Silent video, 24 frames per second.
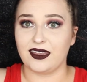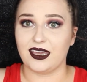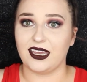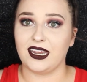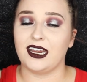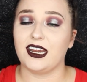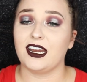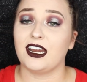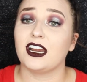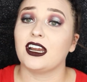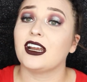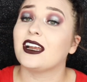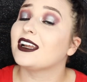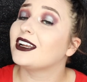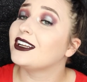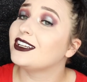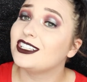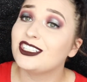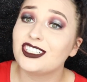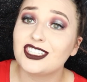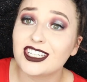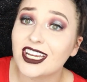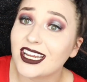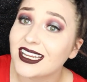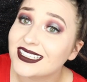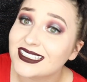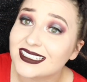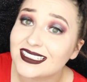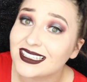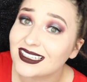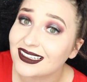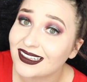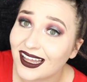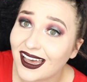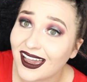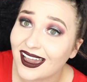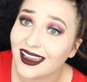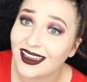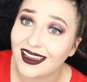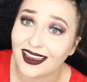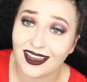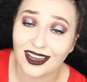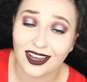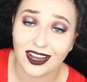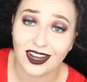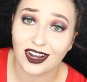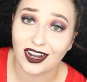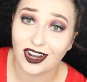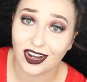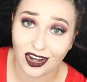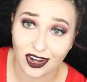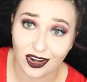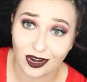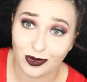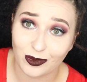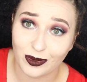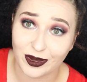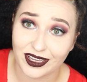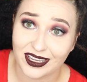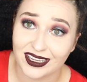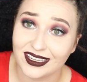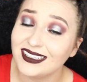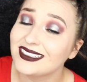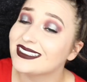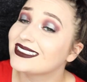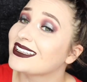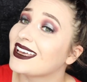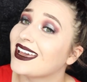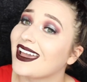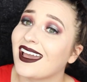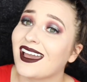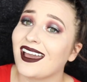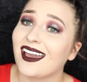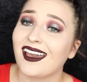there, just like always.